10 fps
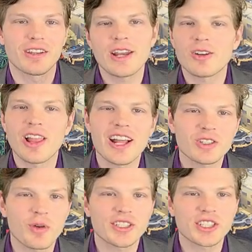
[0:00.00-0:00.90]
And our
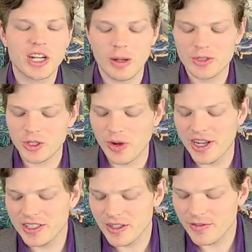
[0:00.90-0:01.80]
last question comes to
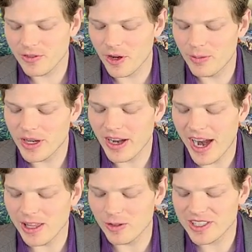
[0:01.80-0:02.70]
us from
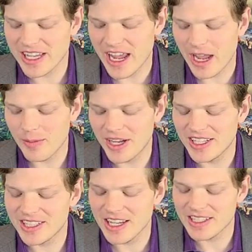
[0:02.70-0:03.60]
Kylo Sam,
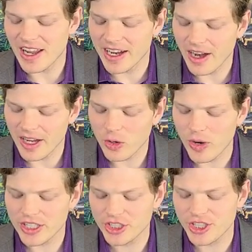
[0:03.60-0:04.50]
and he says, I got a
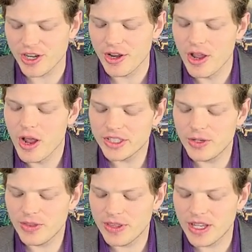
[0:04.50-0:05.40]
question. What
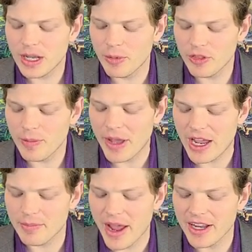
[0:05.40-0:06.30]
do you think about the
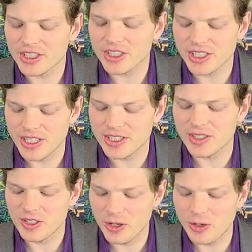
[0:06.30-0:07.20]
Bad Batch
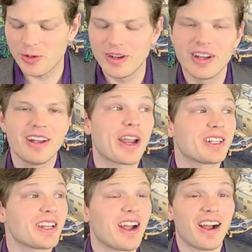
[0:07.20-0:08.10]
Season 2? All
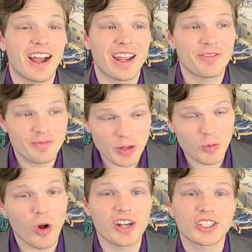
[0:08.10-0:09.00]
right, I've
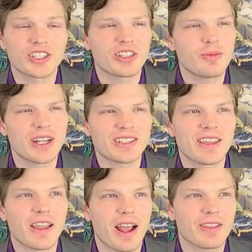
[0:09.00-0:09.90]
been watching them. I
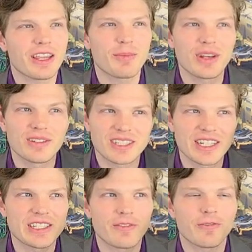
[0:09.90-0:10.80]
think I'm in
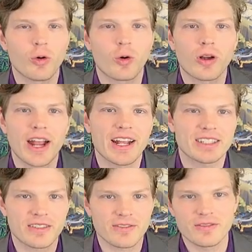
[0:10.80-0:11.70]
Season 4
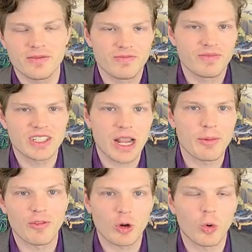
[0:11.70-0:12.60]
as of the
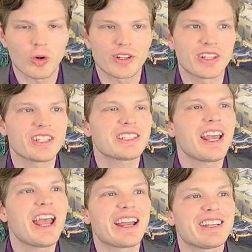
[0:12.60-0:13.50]
time of recording this.
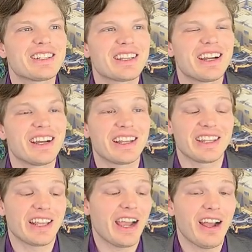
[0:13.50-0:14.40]
And
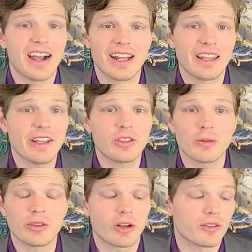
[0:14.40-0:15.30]
yeah, I like
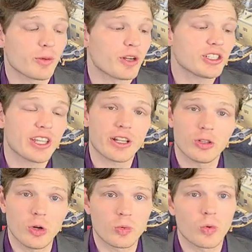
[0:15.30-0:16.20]
them. They're much like
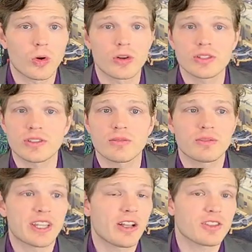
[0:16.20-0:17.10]
Clone Wars,
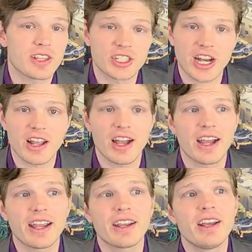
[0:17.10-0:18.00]
Tales of the
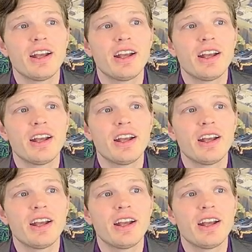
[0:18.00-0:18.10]
Jedi.